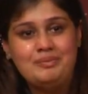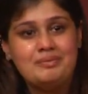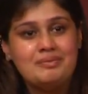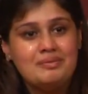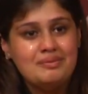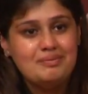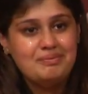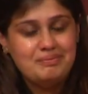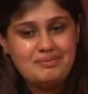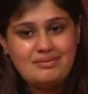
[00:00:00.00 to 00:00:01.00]

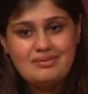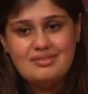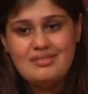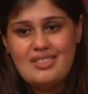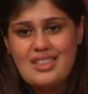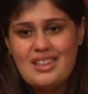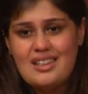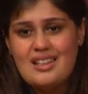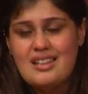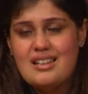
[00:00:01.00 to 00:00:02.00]

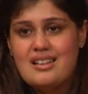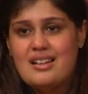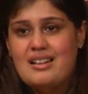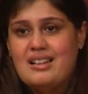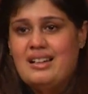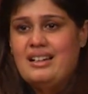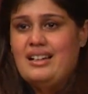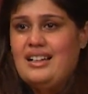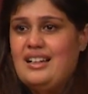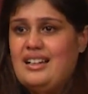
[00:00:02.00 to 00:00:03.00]

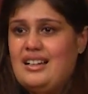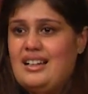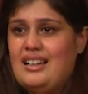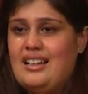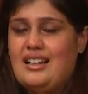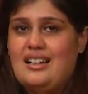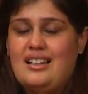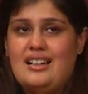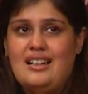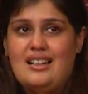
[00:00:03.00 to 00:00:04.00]

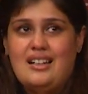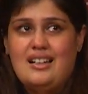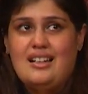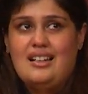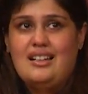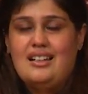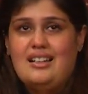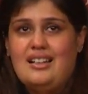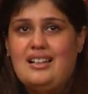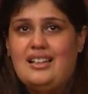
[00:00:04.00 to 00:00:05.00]

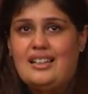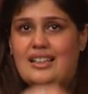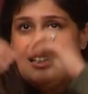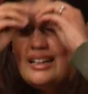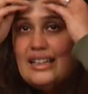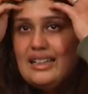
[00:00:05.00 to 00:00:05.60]
No one is speaking in this clip.